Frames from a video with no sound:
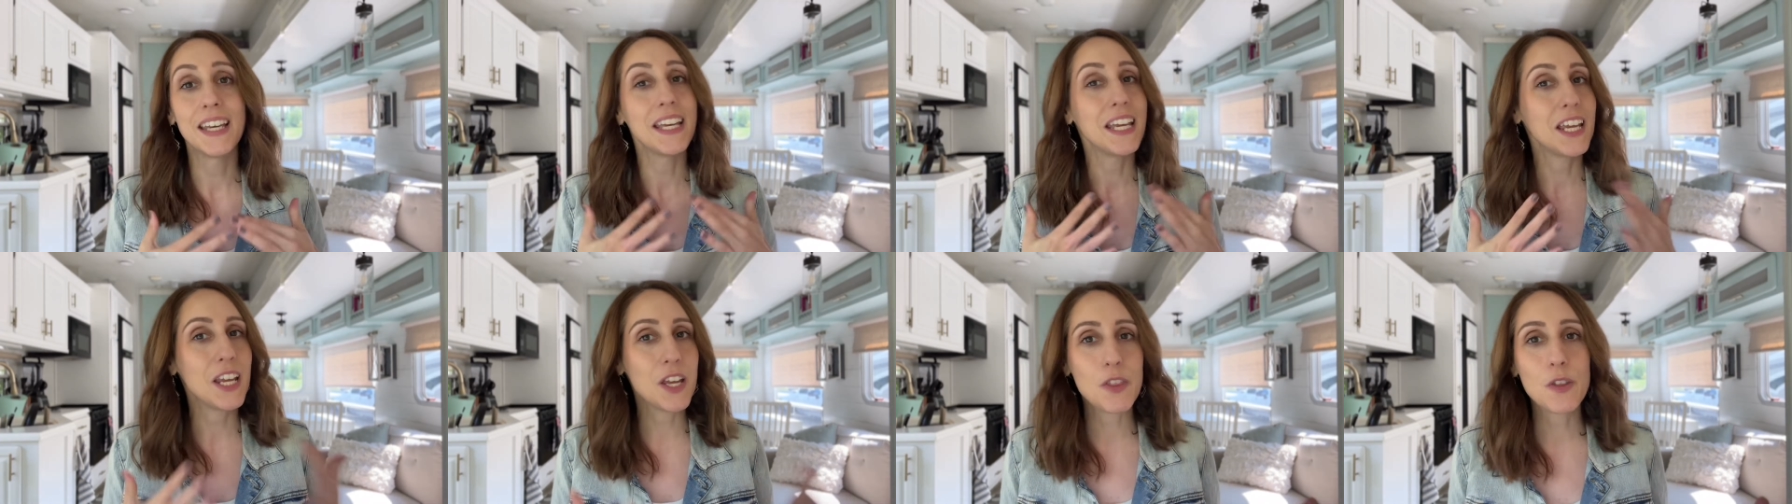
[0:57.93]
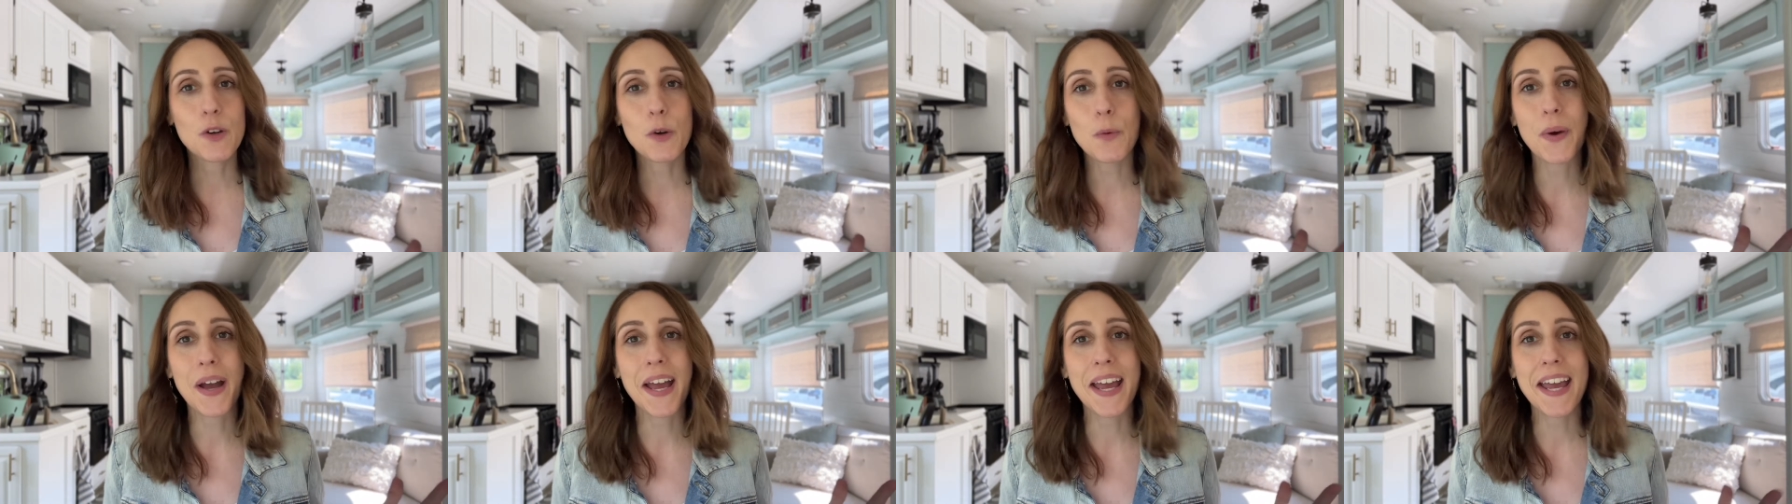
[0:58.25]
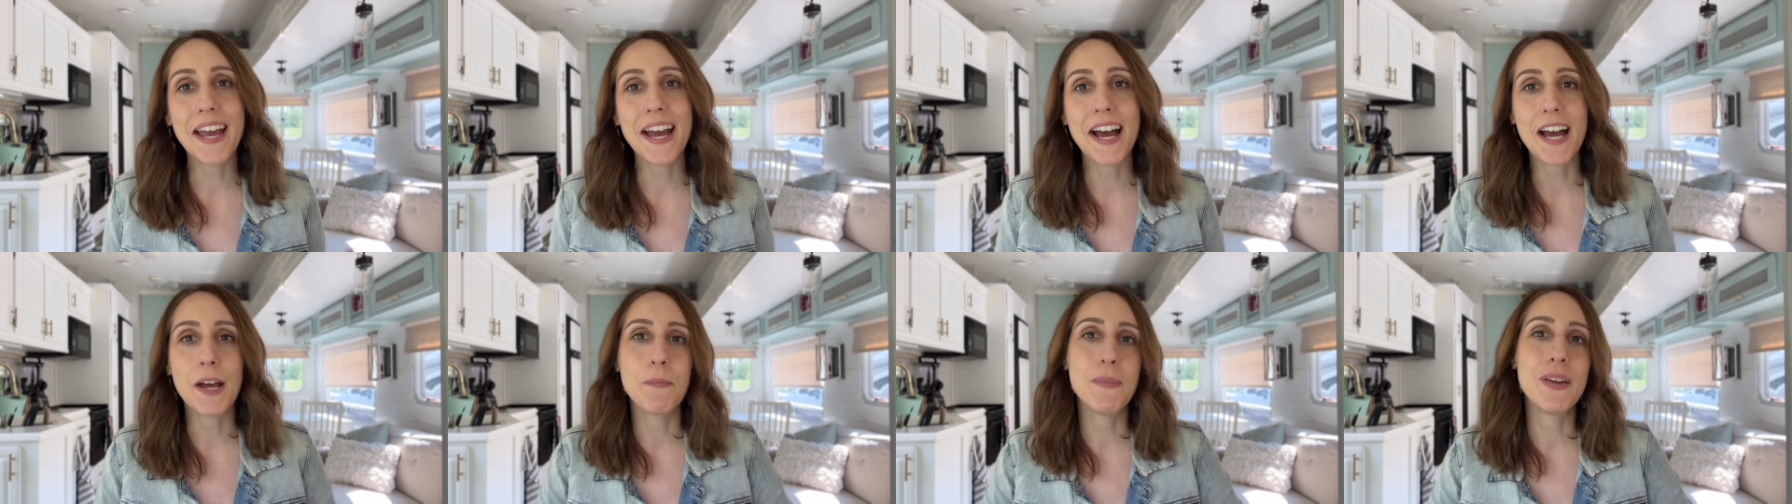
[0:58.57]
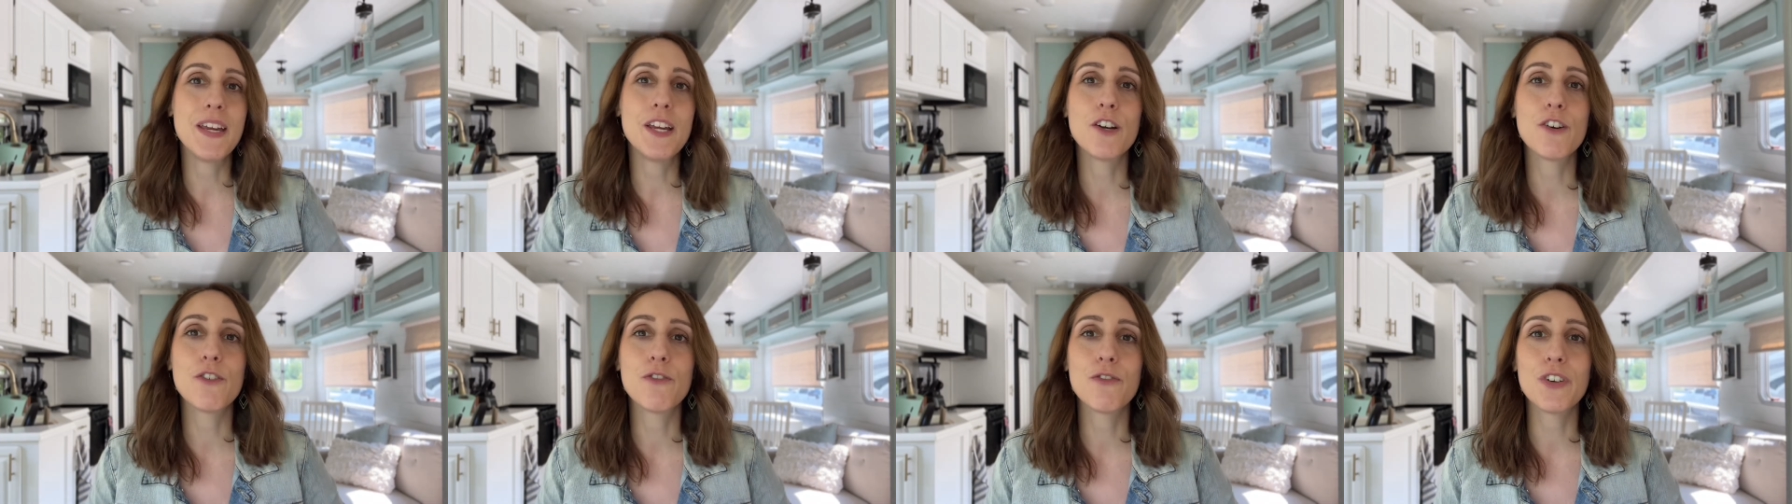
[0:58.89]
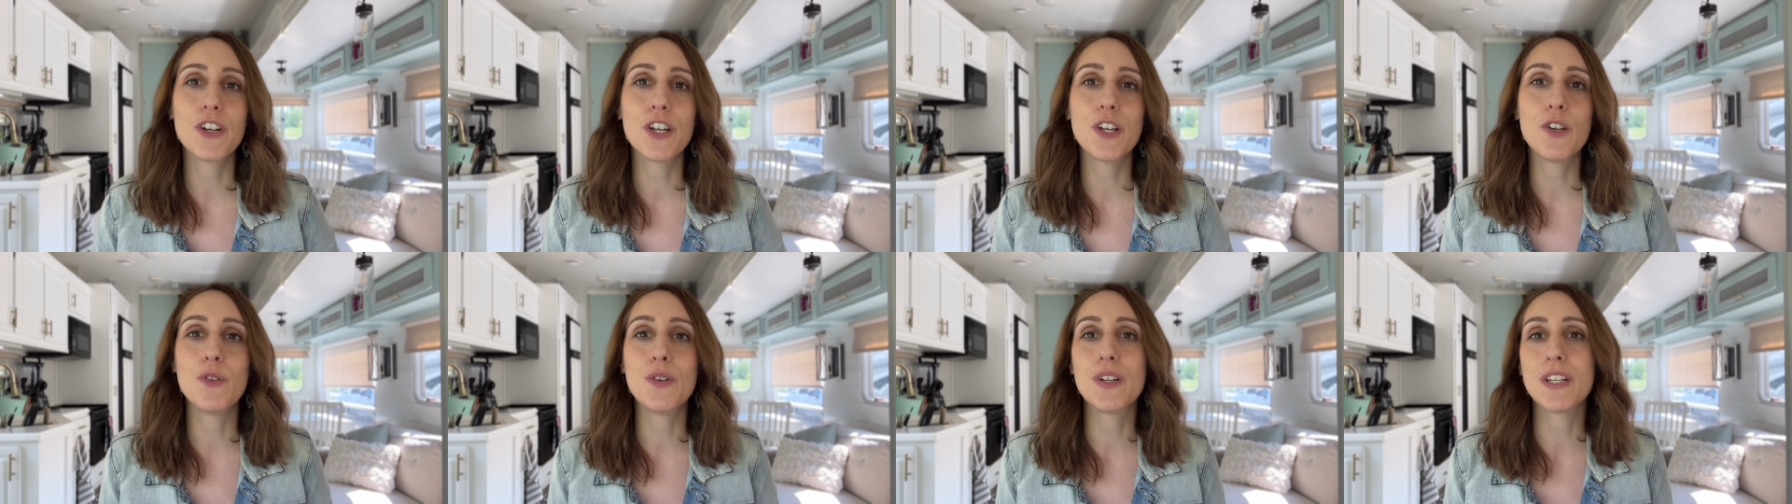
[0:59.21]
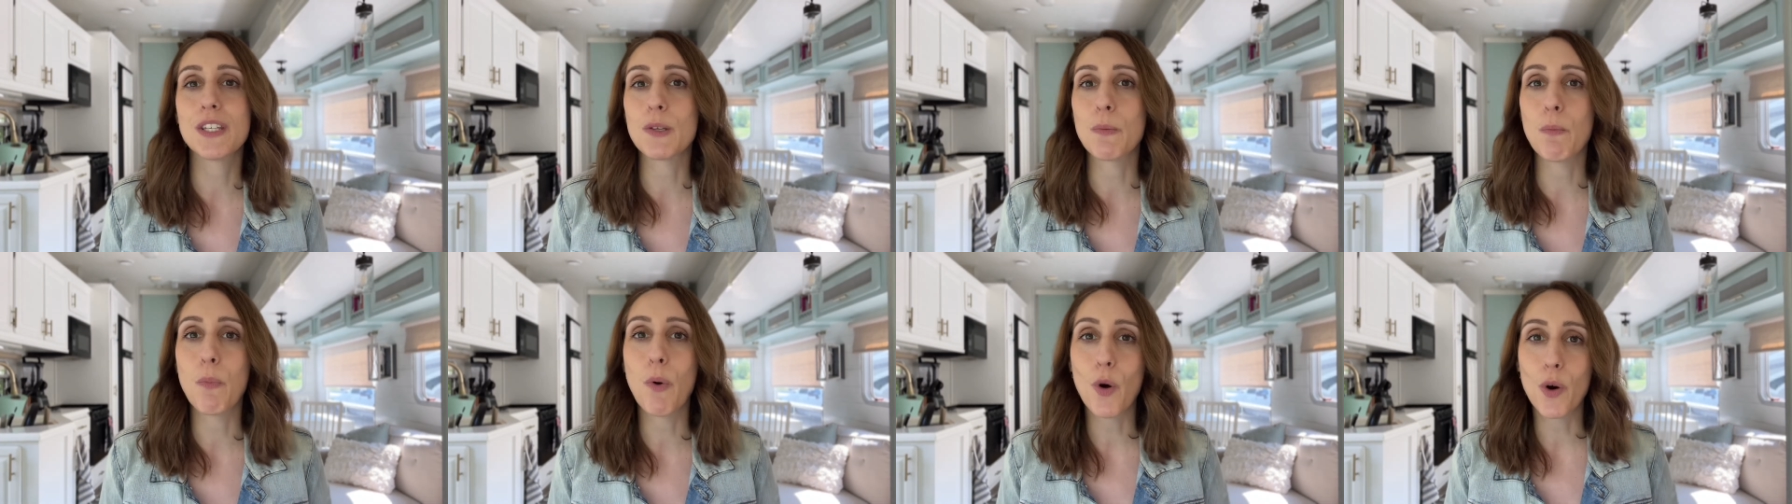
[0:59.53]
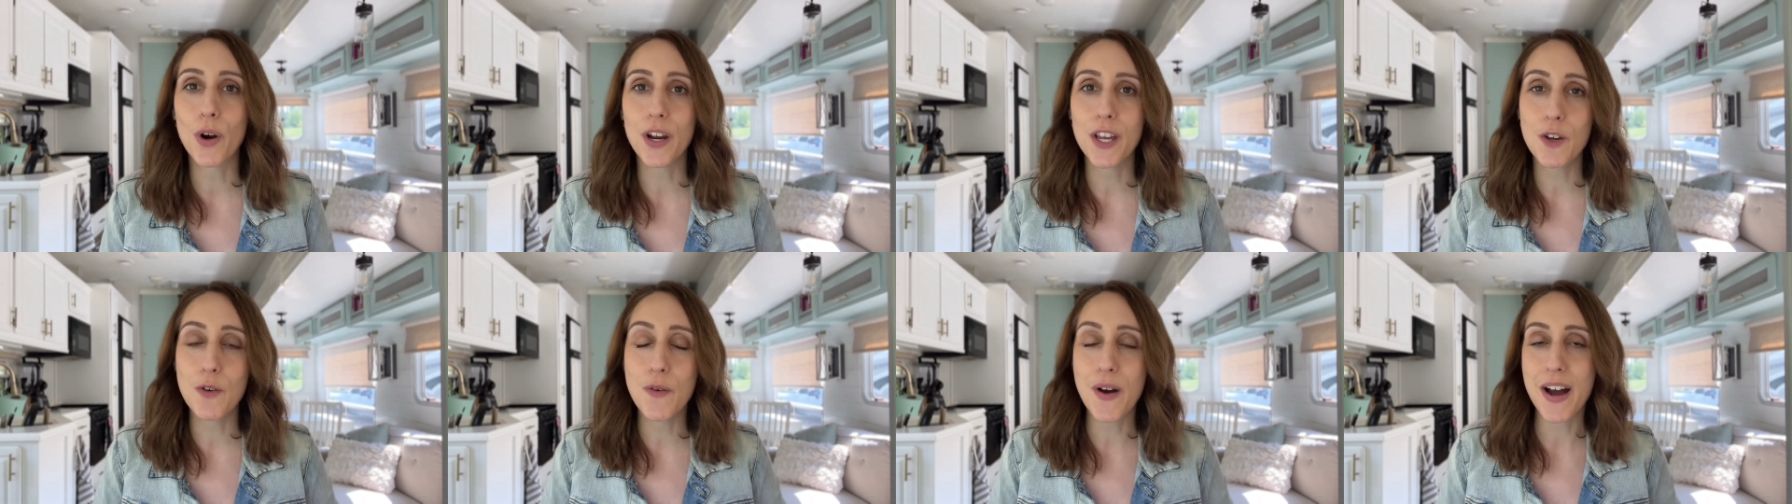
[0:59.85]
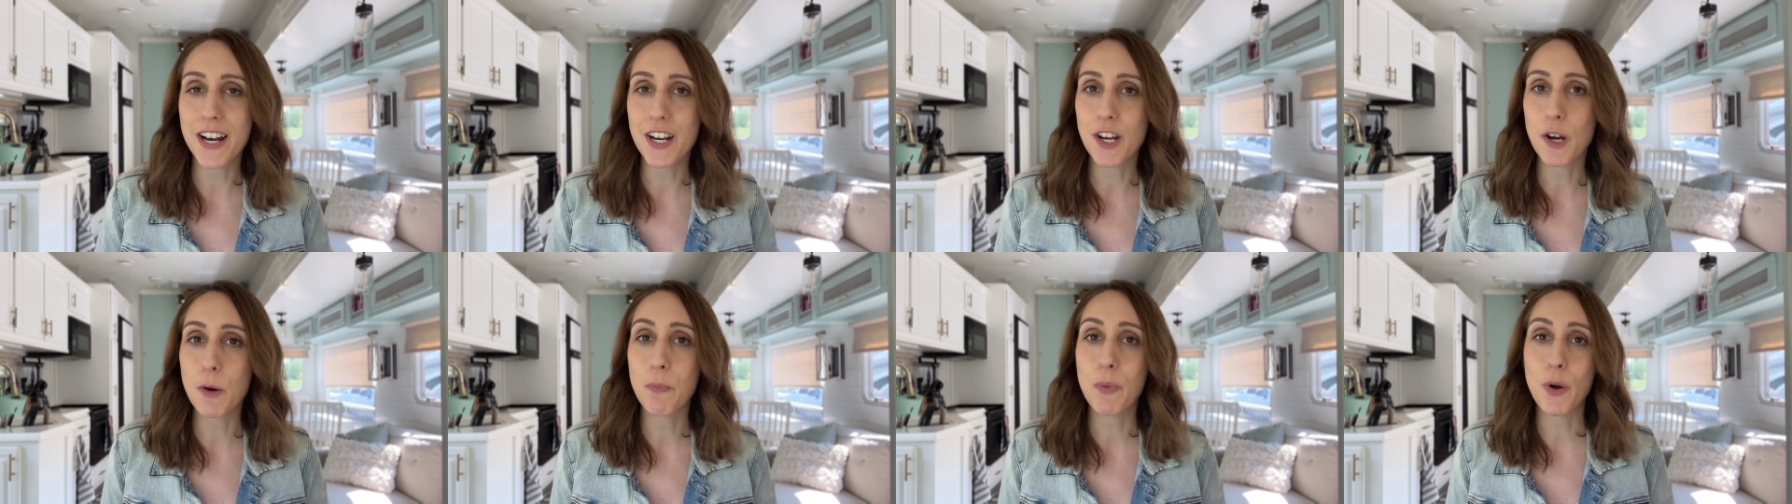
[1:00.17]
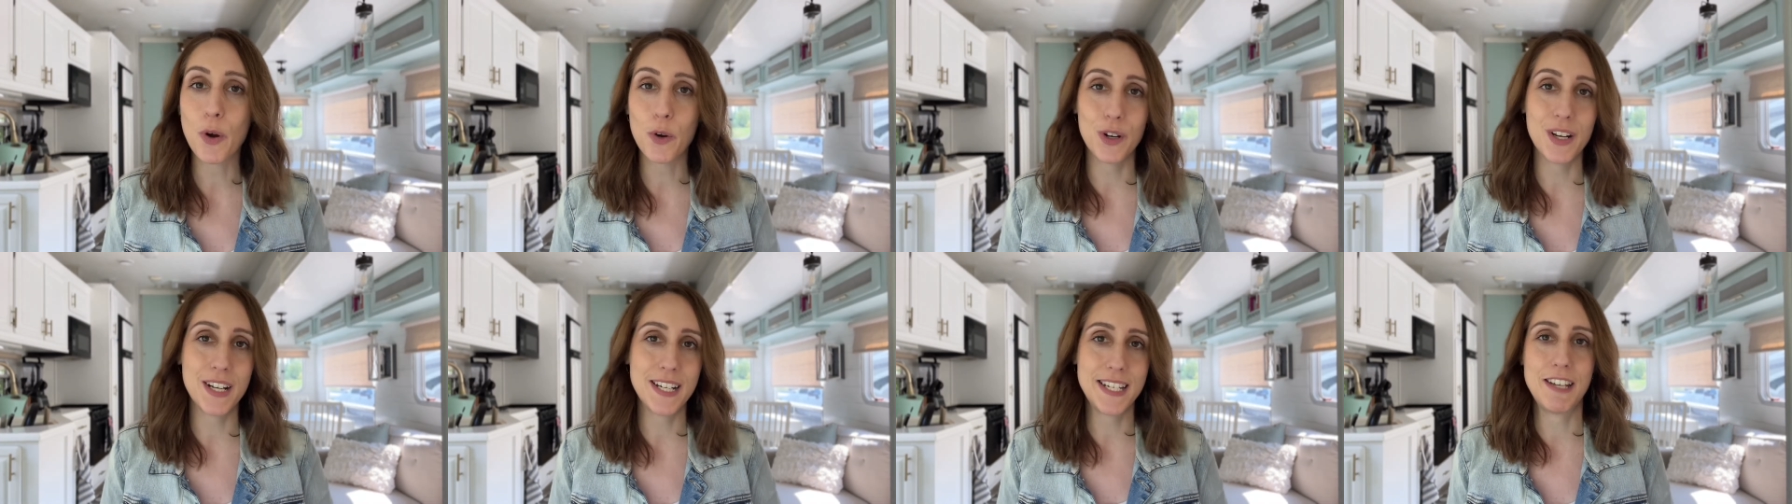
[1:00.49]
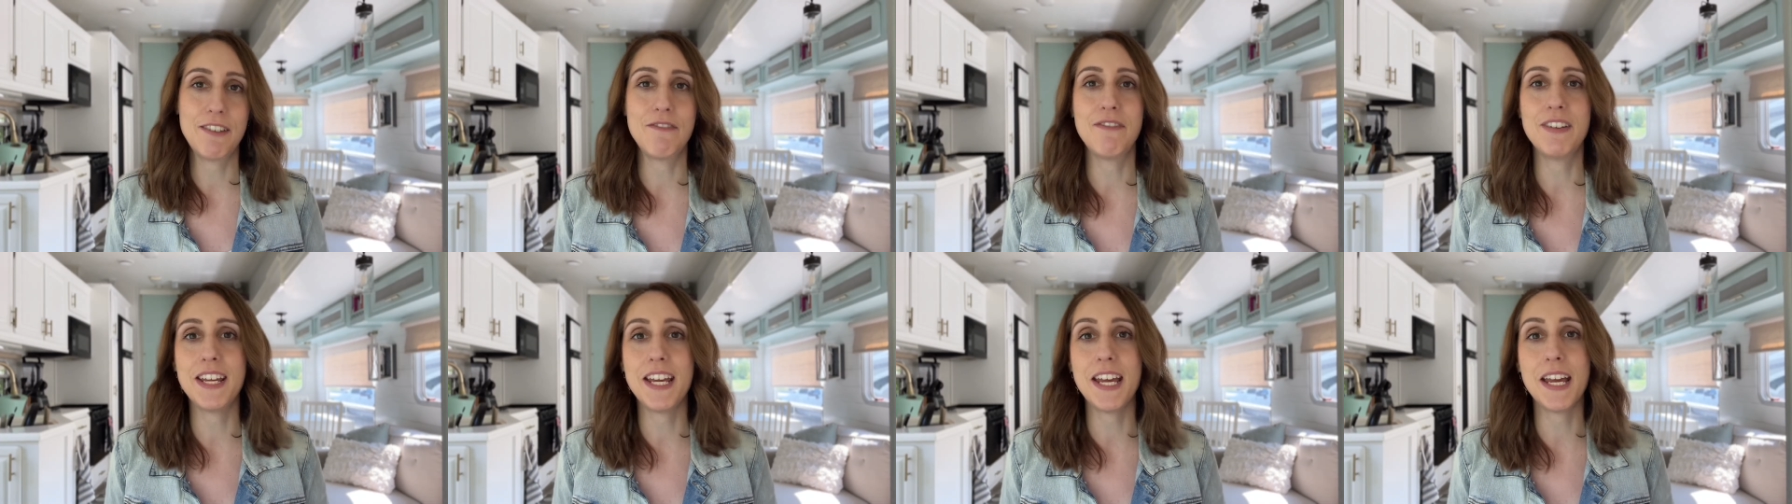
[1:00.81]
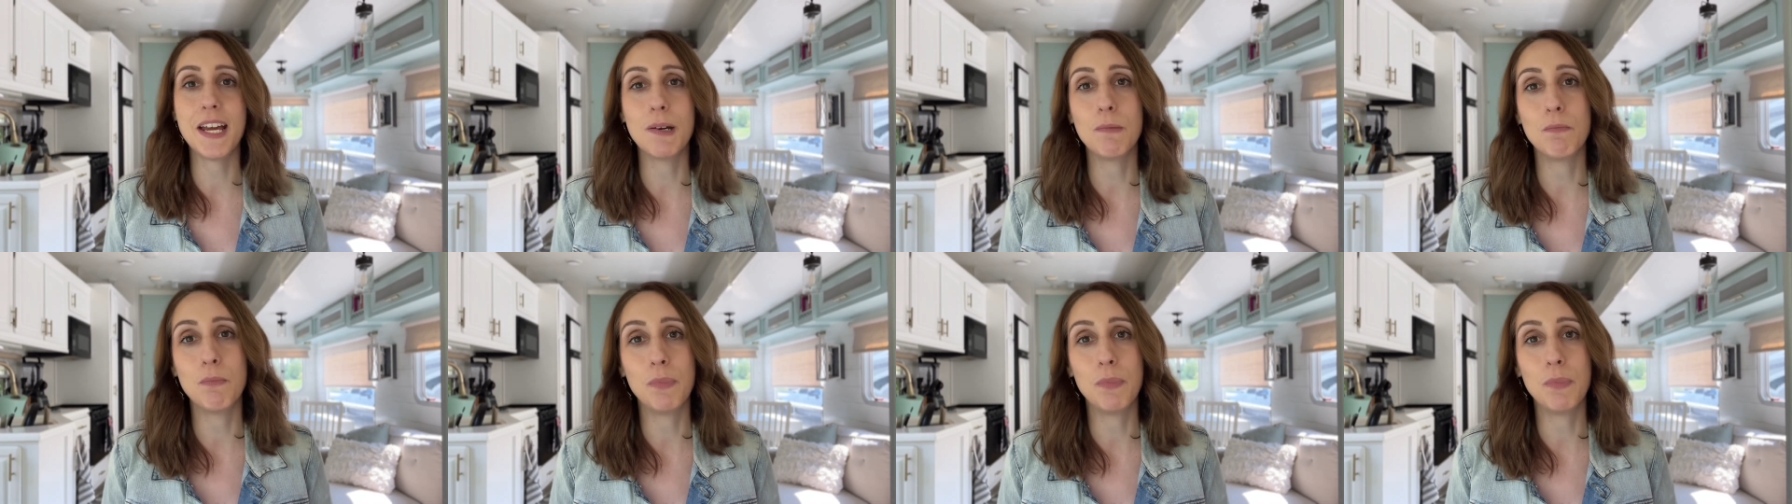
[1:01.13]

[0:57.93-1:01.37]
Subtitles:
Either way, I'm here for you to support you on your productivity and